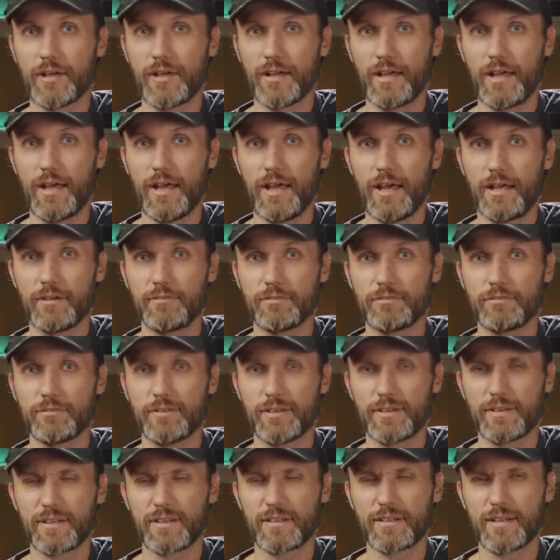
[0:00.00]
and I have,
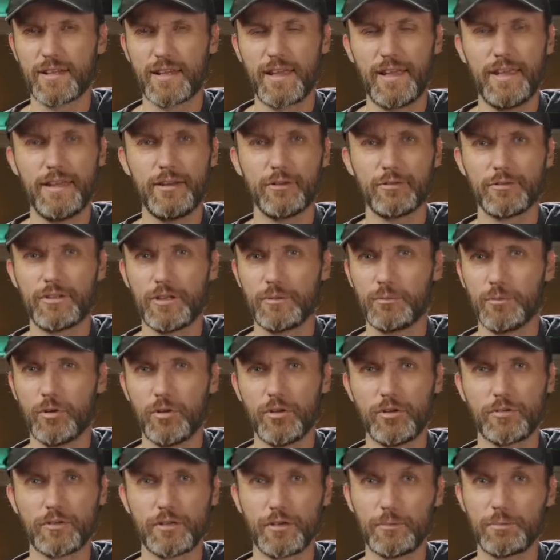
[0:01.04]
I think, like 8 of them
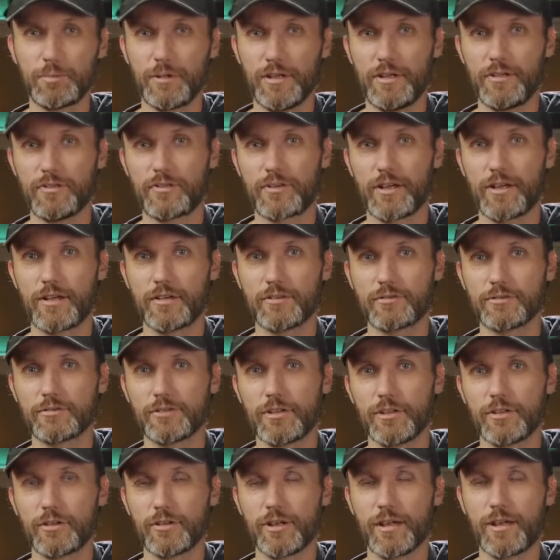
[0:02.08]
all over the place, kind of,
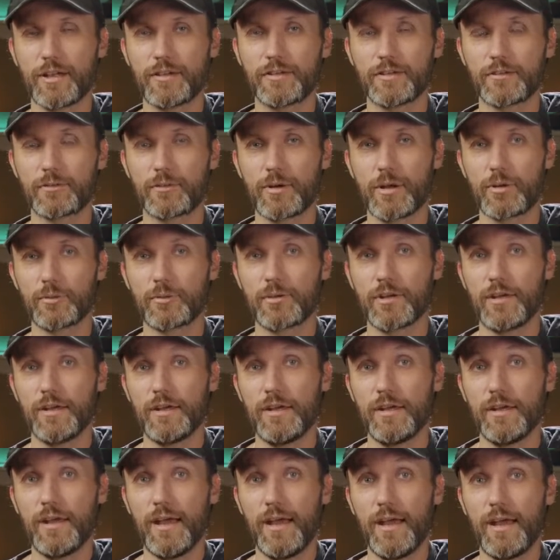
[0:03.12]
hidden around.
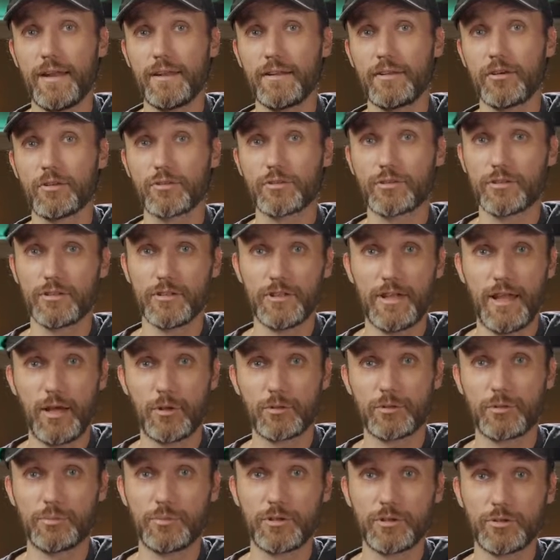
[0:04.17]
And it also
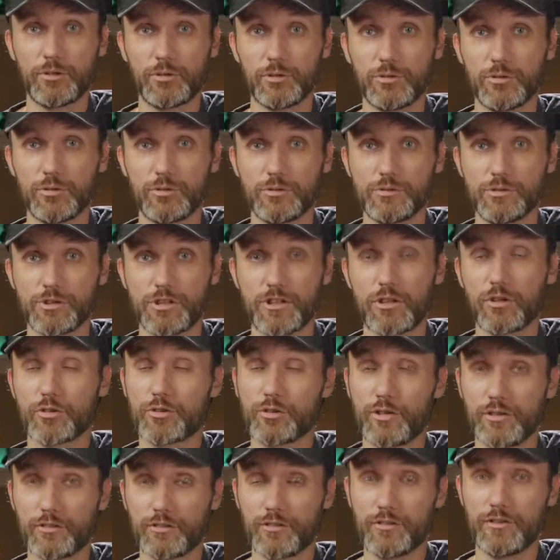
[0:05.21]
allows me to, you can
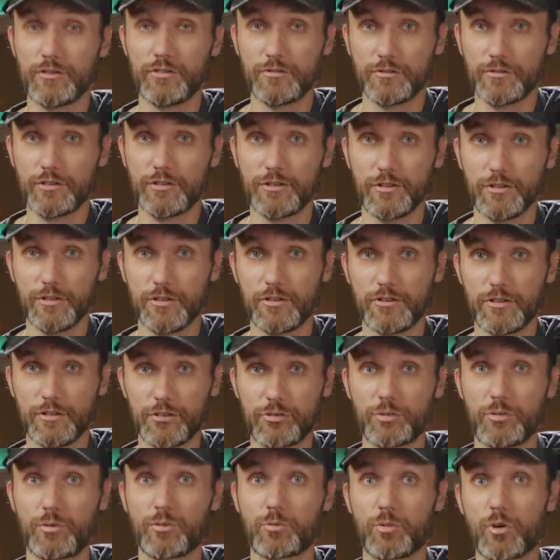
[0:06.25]
also actually, on
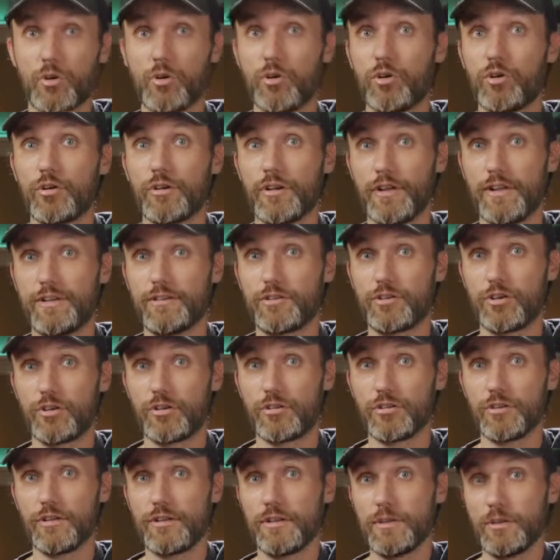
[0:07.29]
this one, record
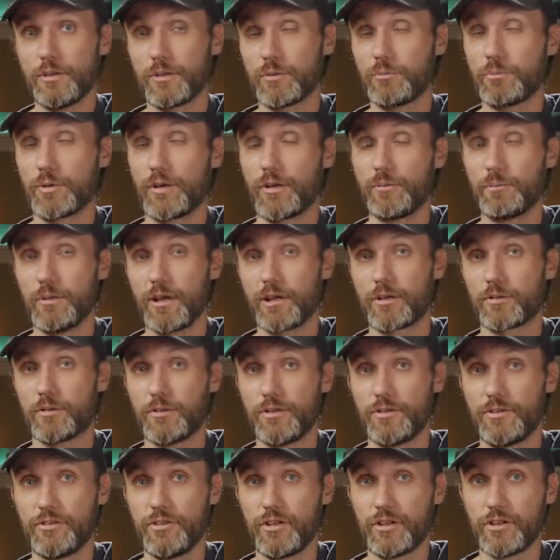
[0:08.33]
internally. You can put a
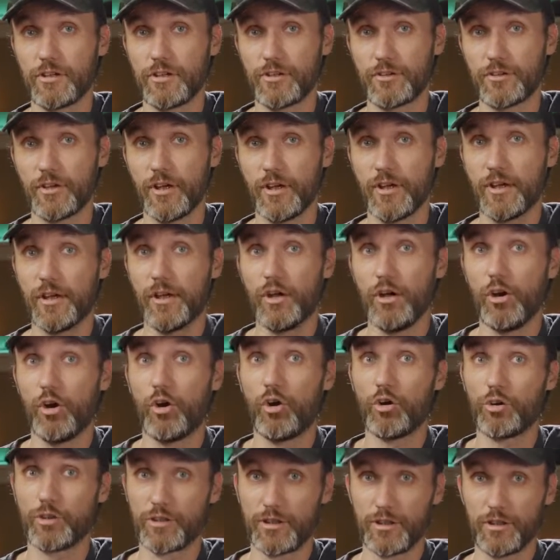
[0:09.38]
micro SD card,
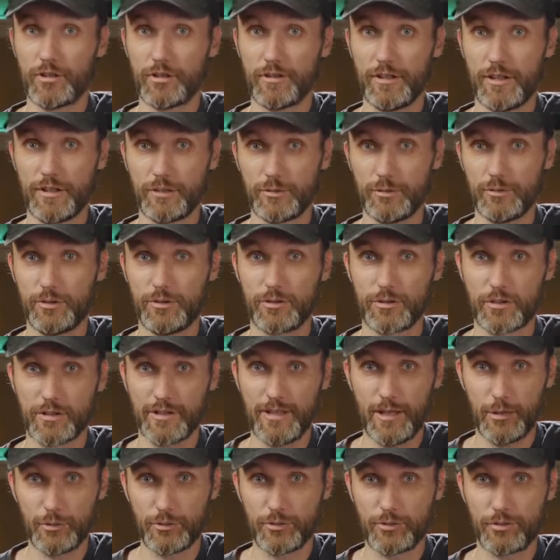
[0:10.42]
or you can connect to their
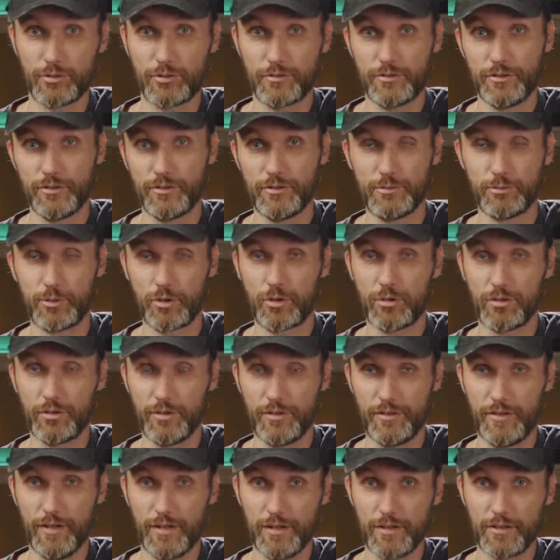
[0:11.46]
cloud service and record
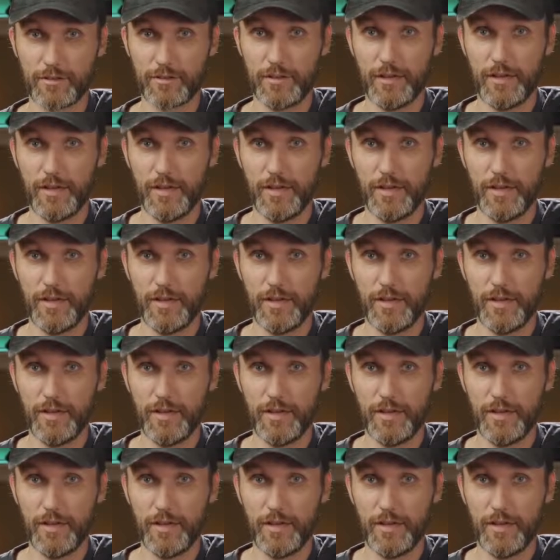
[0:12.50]
it there.